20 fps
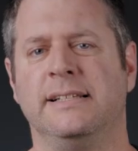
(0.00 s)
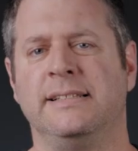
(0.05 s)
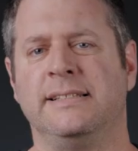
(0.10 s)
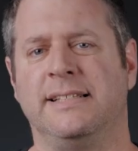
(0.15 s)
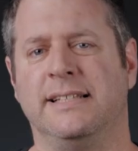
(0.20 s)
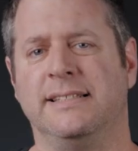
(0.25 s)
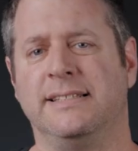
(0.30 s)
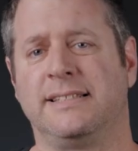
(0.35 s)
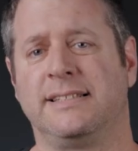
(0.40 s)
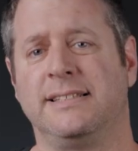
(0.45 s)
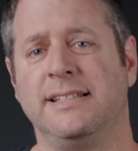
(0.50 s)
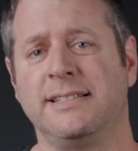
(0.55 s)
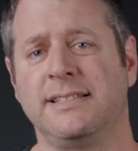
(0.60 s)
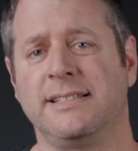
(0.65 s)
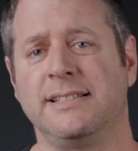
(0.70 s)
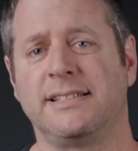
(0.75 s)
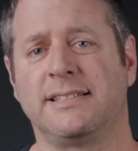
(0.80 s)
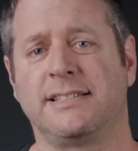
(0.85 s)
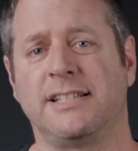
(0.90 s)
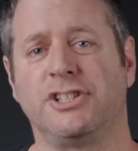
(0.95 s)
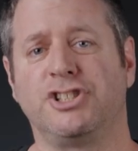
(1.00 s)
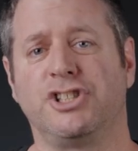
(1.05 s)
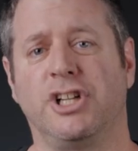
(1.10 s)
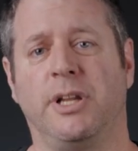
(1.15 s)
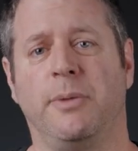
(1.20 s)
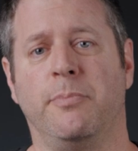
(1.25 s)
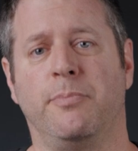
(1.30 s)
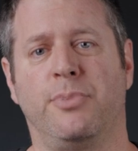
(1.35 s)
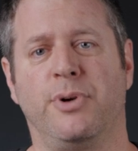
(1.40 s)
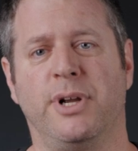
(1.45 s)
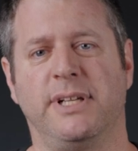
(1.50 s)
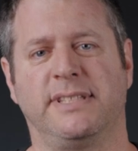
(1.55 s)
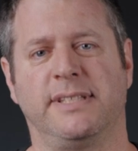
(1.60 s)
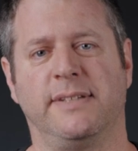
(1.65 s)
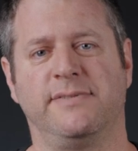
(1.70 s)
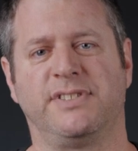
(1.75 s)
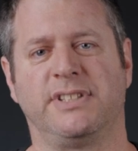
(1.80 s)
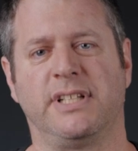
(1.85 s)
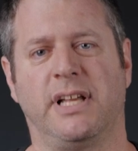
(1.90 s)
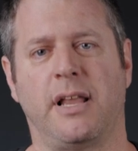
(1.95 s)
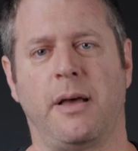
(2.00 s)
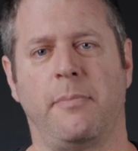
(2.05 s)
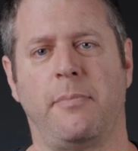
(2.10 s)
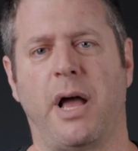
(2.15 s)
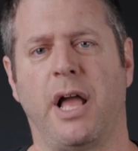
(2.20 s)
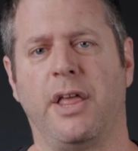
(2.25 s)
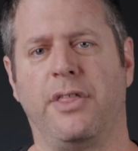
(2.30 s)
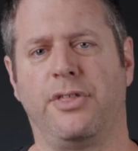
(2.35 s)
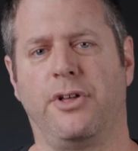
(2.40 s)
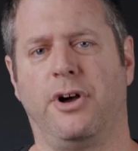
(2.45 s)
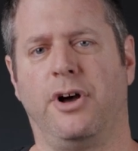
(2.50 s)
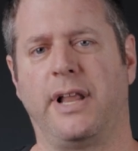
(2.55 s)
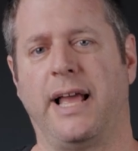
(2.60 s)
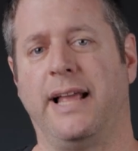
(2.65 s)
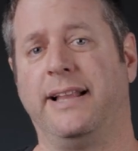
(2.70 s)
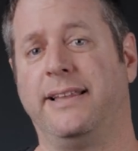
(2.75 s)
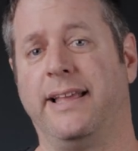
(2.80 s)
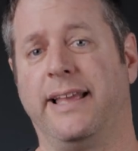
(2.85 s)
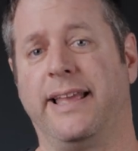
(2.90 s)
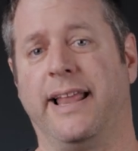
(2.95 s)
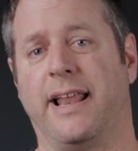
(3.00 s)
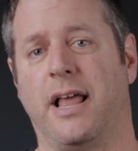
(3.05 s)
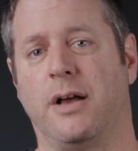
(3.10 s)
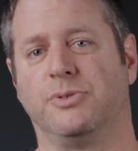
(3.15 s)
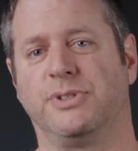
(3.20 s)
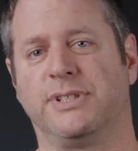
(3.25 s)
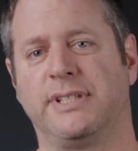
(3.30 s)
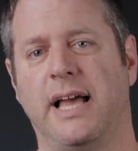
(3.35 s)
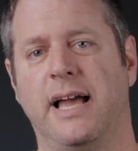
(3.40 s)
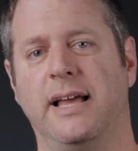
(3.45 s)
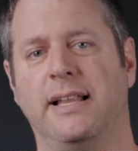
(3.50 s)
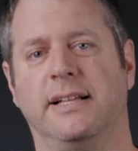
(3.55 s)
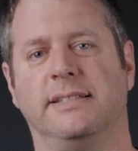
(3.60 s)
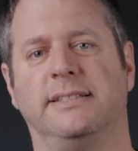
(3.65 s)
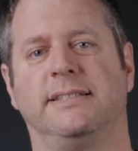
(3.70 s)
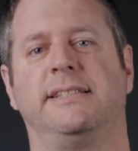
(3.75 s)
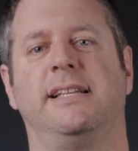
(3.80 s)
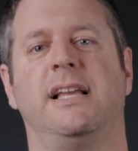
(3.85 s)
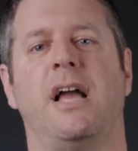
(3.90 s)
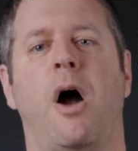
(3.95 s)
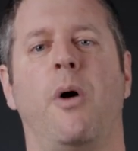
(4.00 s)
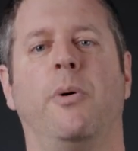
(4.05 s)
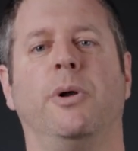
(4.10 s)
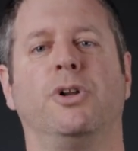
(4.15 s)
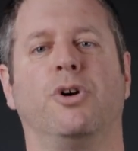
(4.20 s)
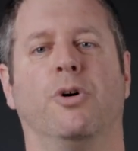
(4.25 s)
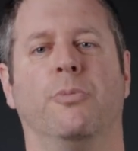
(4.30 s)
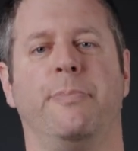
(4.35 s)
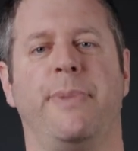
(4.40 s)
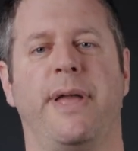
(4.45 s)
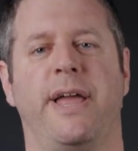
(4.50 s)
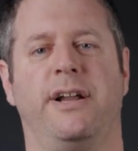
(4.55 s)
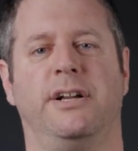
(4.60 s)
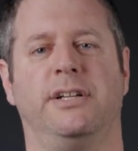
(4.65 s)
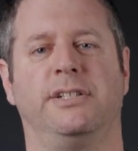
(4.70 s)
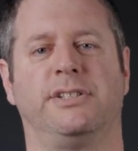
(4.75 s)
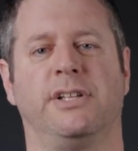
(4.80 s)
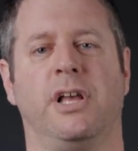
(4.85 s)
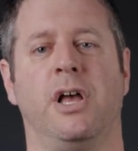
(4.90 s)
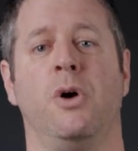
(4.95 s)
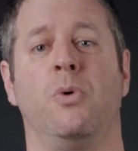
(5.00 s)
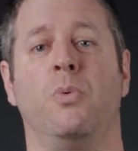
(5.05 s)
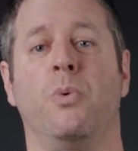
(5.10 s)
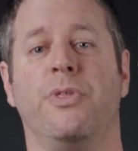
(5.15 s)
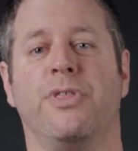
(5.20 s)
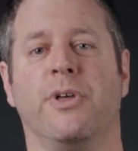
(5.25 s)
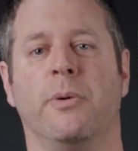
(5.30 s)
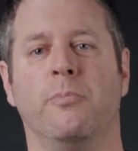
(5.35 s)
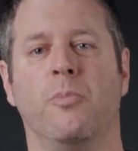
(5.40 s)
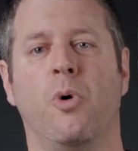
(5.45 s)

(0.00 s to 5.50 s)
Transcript: Since this is such an impressive setup, I thought I'd take it outside and see how it compares with a